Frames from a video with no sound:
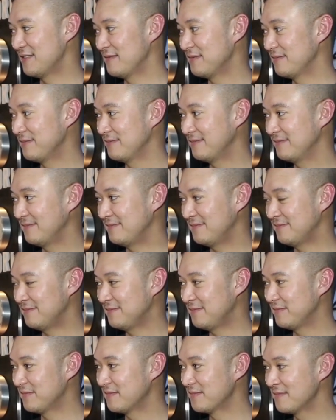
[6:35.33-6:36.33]

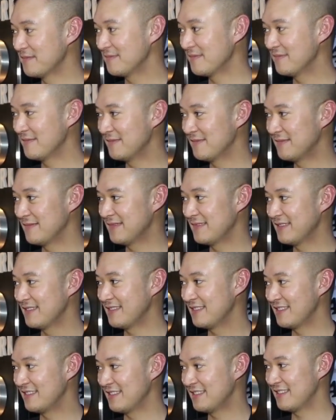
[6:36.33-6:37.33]

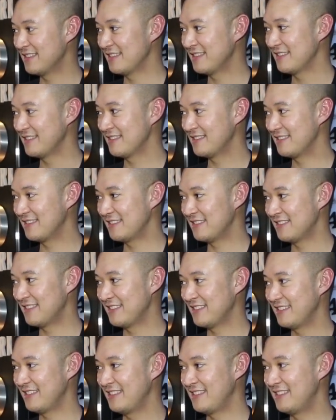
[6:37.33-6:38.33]

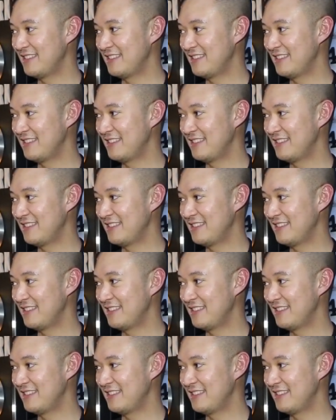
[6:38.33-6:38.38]
(not speaking)